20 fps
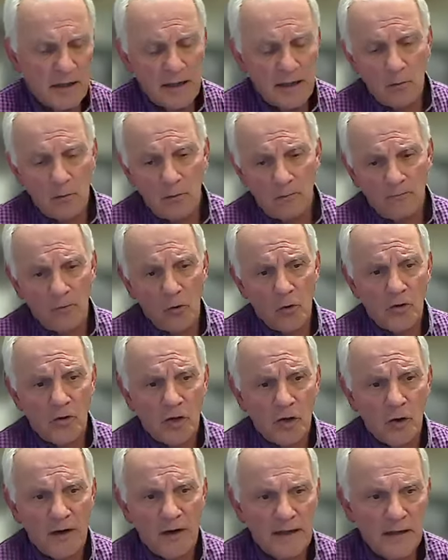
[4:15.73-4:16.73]
They
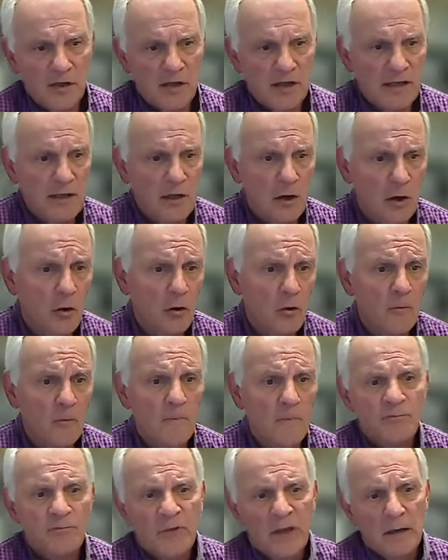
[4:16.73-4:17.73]
focus on SEO,
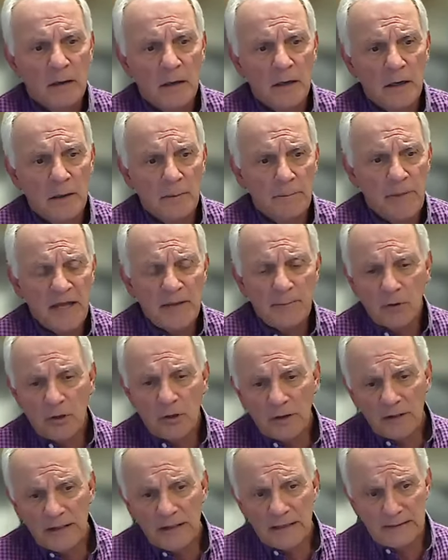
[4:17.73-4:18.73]
uh, pay per
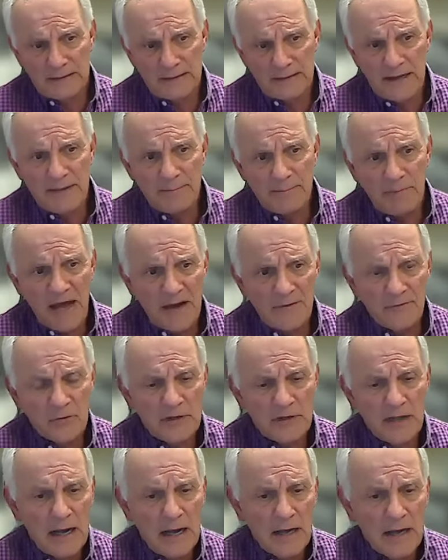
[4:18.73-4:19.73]
click type
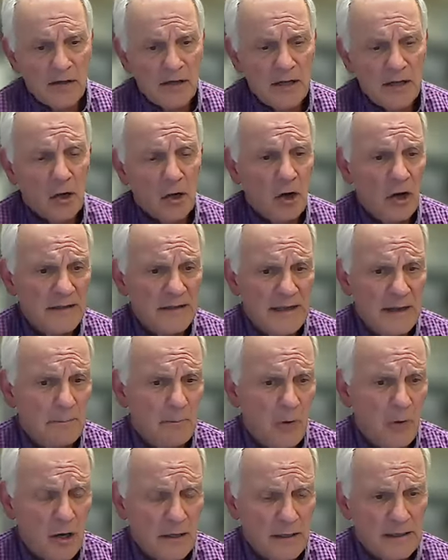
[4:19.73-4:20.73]
advertising,
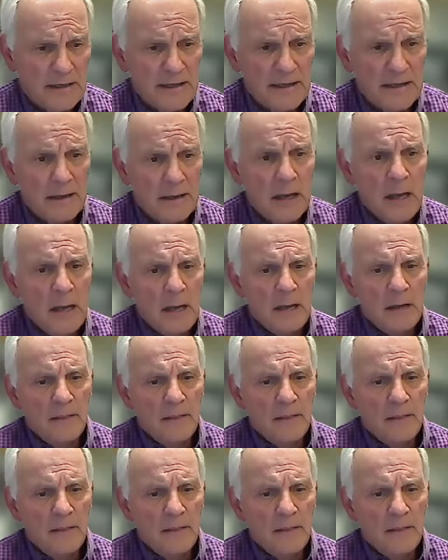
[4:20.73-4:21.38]
content marketing.